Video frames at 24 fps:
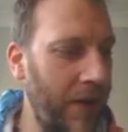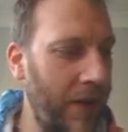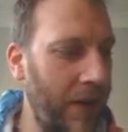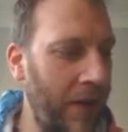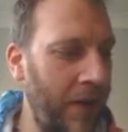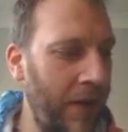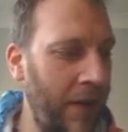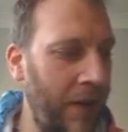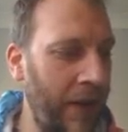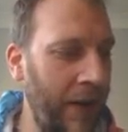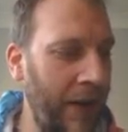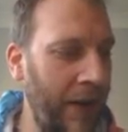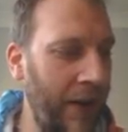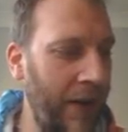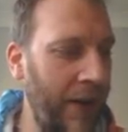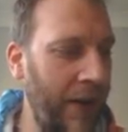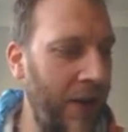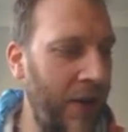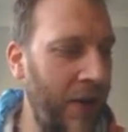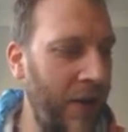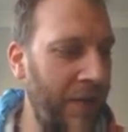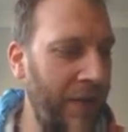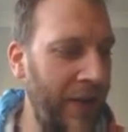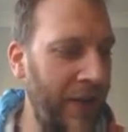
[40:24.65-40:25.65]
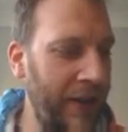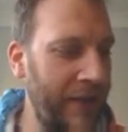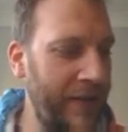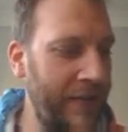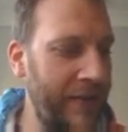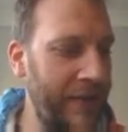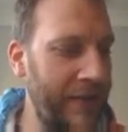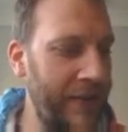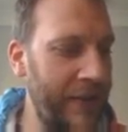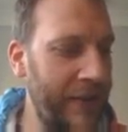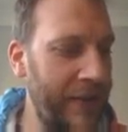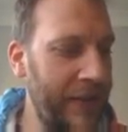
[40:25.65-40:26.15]
I love
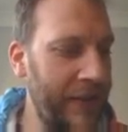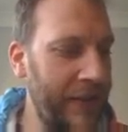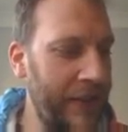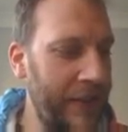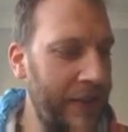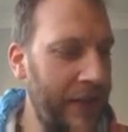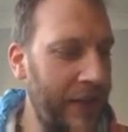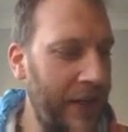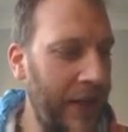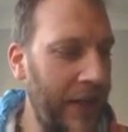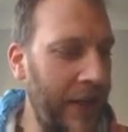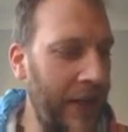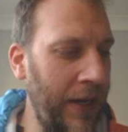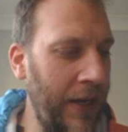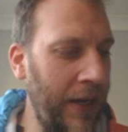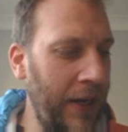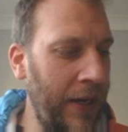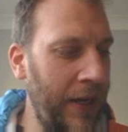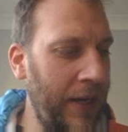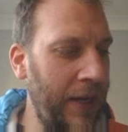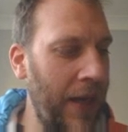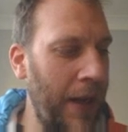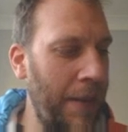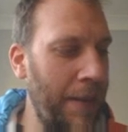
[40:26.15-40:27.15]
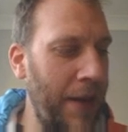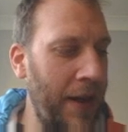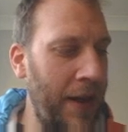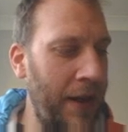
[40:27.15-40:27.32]
it. Yep,